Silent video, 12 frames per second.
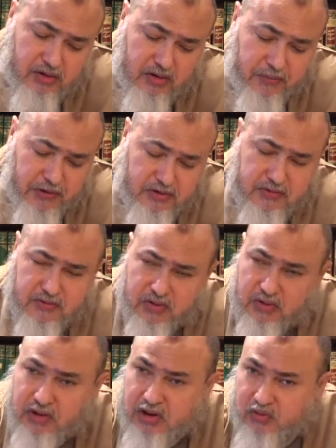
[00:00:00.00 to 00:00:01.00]
the parts of the
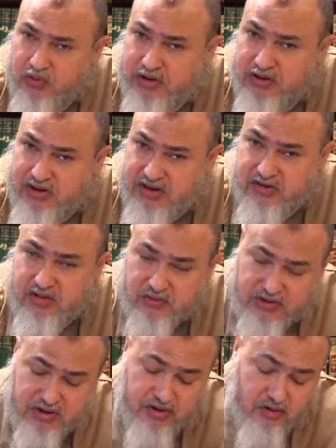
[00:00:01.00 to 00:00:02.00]
Quran where it deals
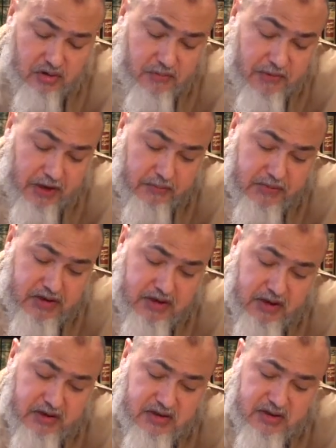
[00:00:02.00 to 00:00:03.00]
with legal commandments
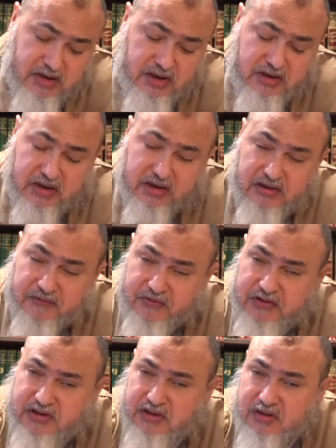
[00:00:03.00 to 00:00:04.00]
and see the
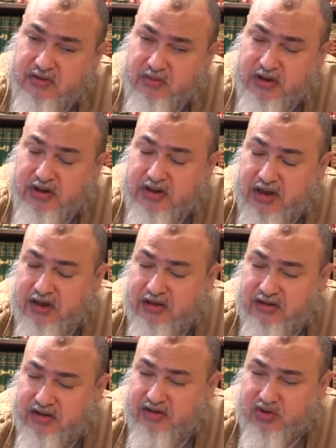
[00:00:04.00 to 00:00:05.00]
difference in the way that
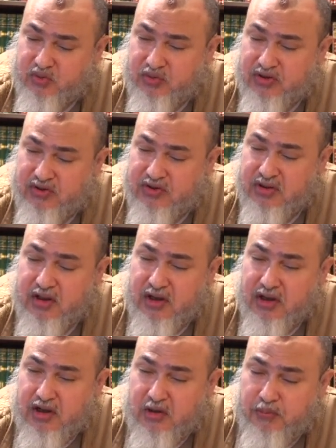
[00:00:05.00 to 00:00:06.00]
it deals with
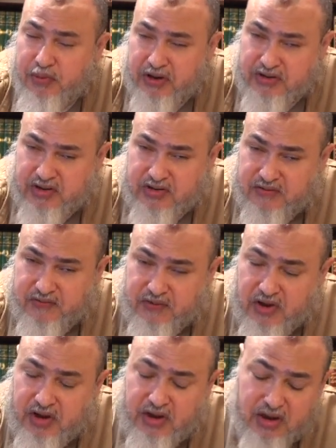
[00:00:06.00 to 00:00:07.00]
positive
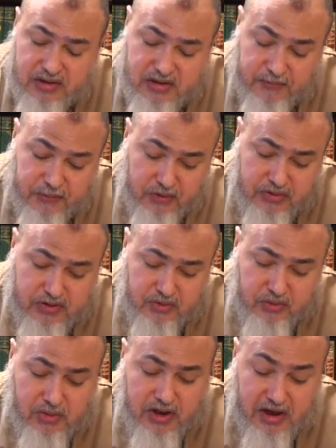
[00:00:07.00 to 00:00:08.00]
law as opposed
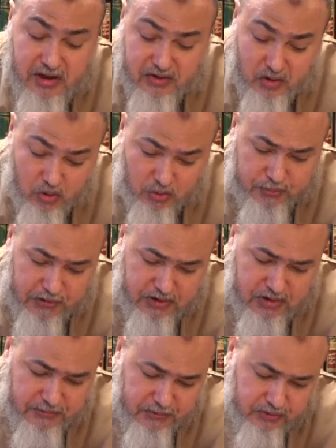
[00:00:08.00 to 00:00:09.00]
to ethical
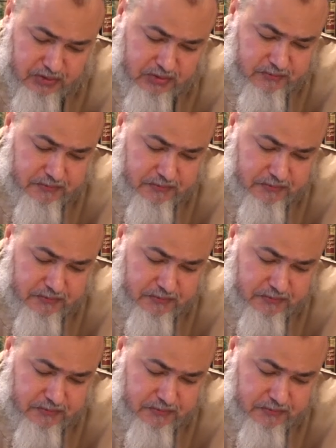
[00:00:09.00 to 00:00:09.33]
principles.